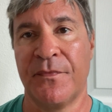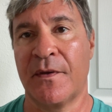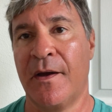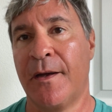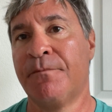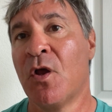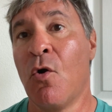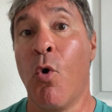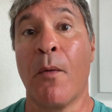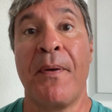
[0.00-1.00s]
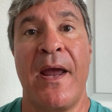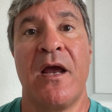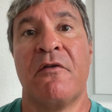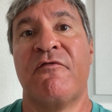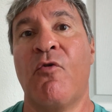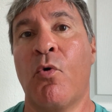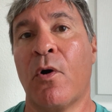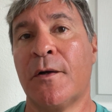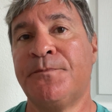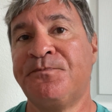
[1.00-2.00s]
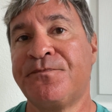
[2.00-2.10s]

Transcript: Okay, or paying for